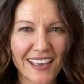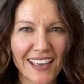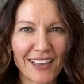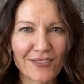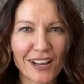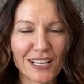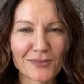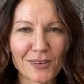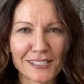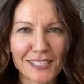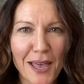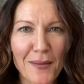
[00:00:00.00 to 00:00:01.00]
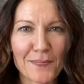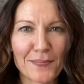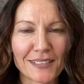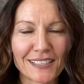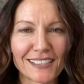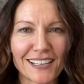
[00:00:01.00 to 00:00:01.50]
Hey friends, what's up?
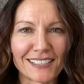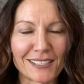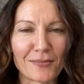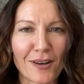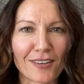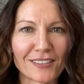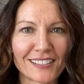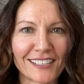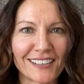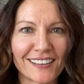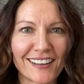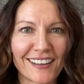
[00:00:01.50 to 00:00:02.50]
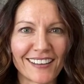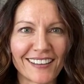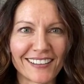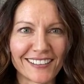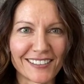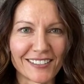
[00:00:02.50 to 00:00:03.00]
It's Stacy Paulson,
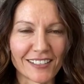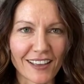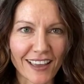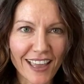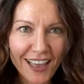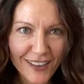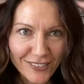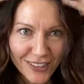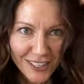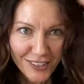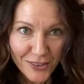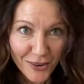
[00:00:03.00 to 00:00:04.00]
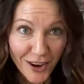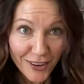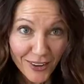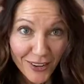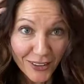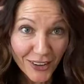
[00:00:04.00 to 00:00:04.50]
and I have like a new hair
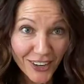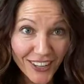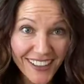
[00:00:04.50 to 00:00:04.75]
color.